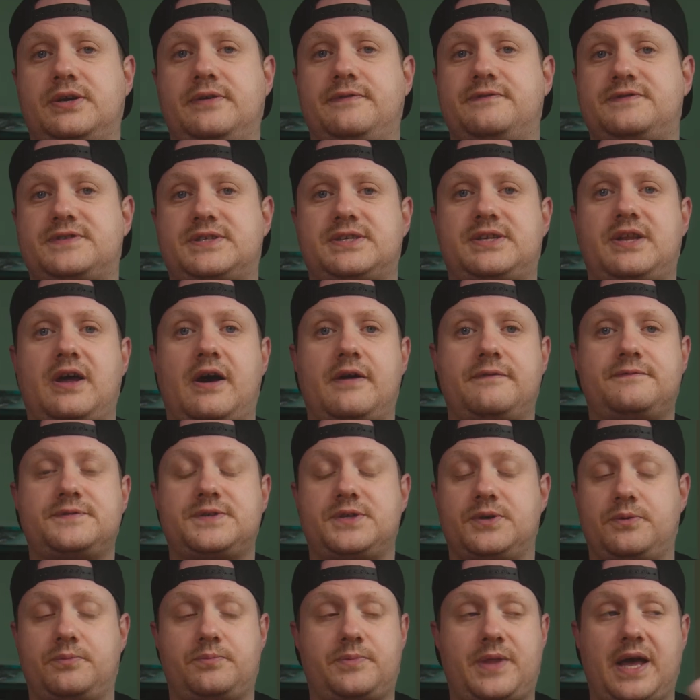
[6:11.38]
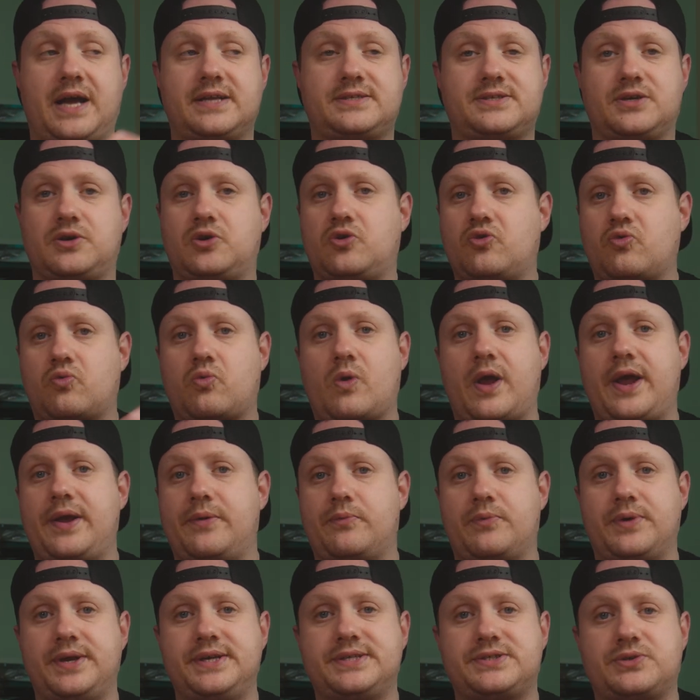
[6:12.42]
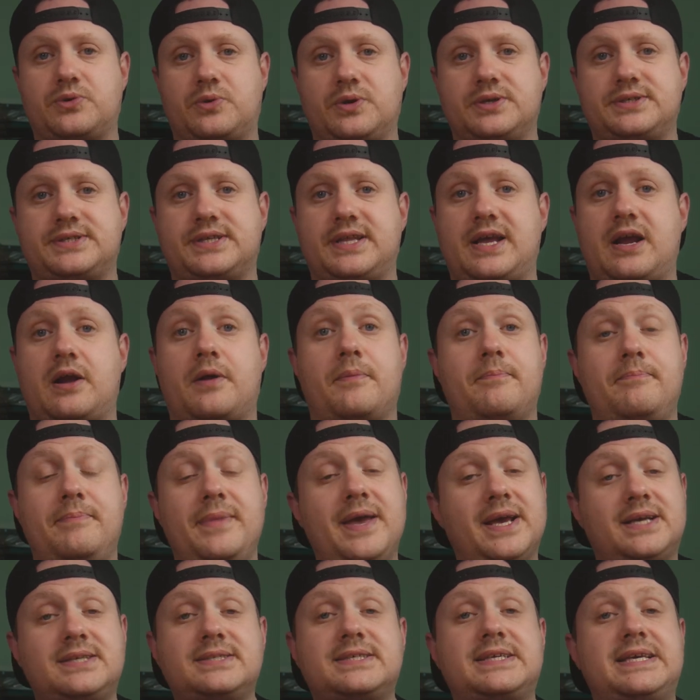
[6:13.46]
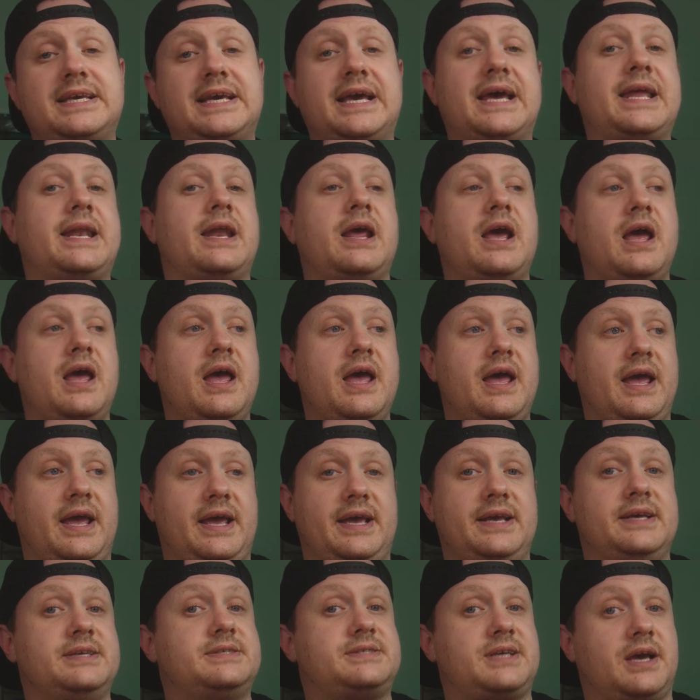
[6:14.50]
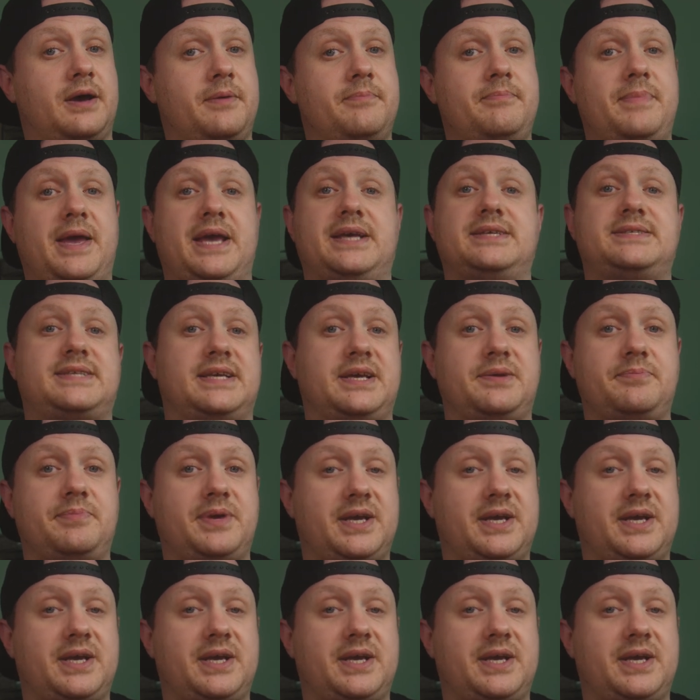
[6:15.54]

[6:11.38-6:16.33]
of stuff. So that's a great resource there. Mixkit is amazing